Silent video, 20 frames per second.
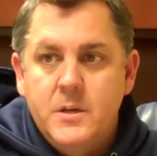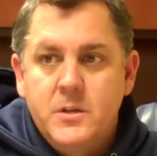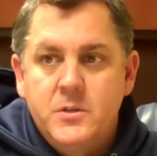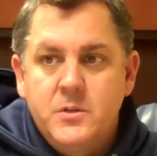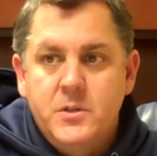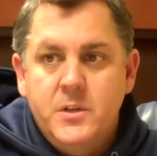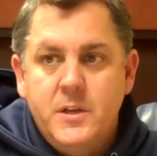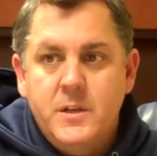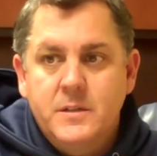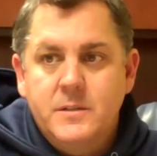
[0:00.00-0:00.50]

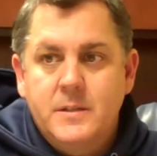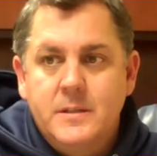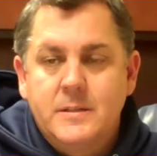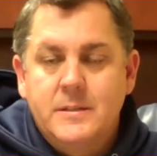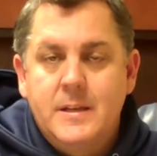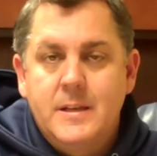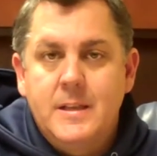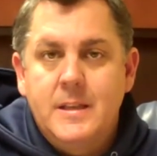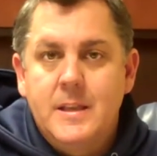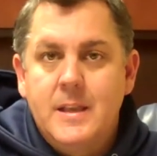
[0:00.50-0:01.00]
She is a
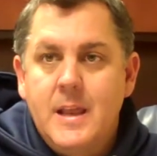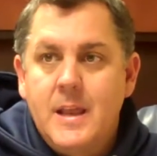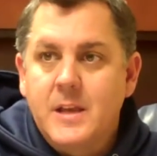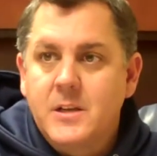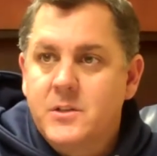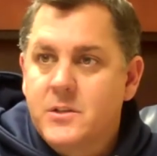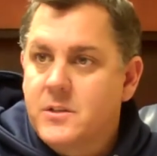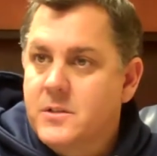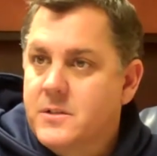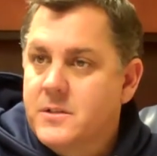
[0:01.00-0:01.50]

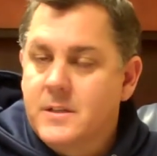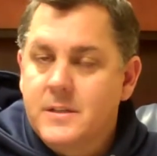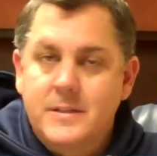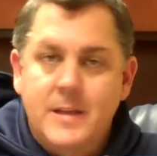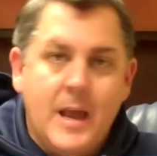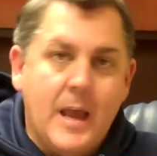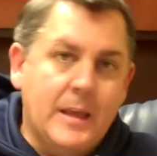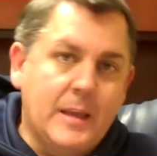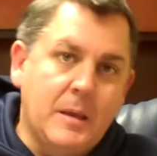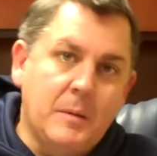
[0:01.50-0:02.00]
tenacious
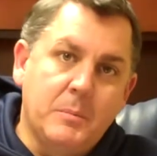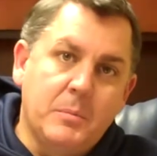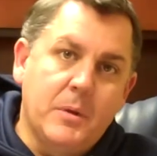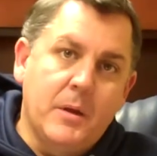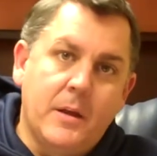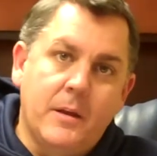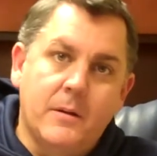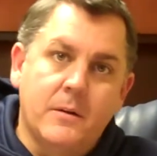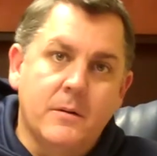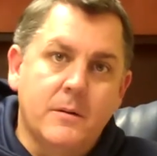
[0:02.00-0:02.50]
attacking
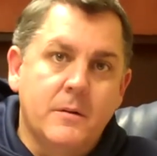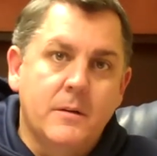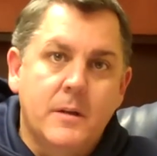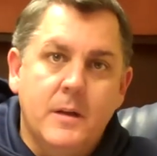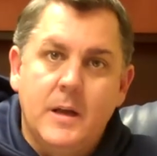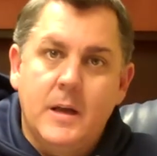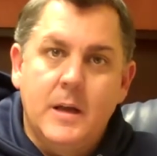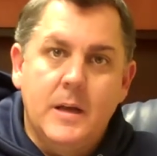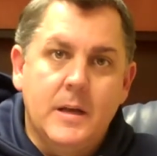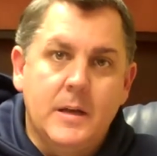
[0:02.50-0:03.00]
player.
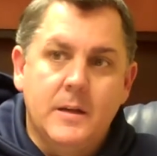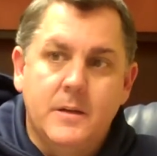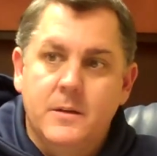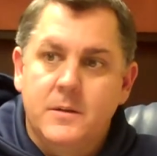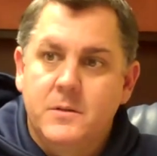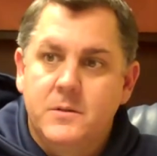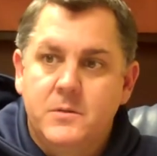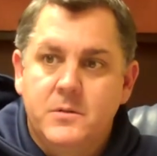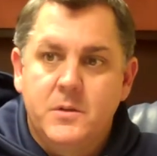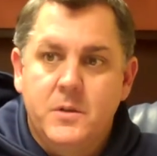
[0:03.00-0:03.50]
Uh,
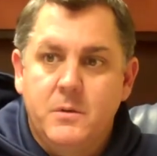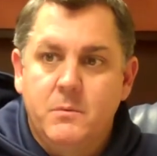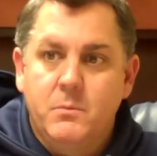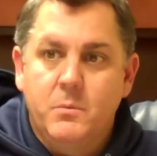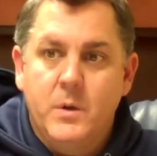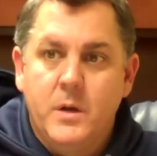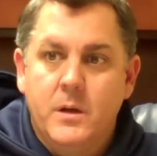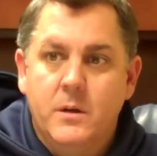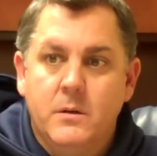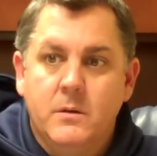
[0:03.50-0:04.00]
she
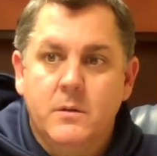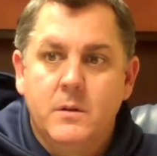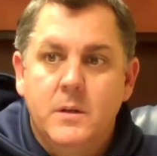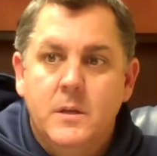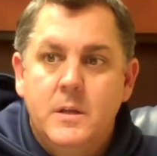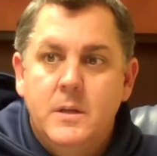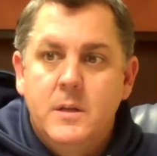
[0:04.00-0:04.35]
will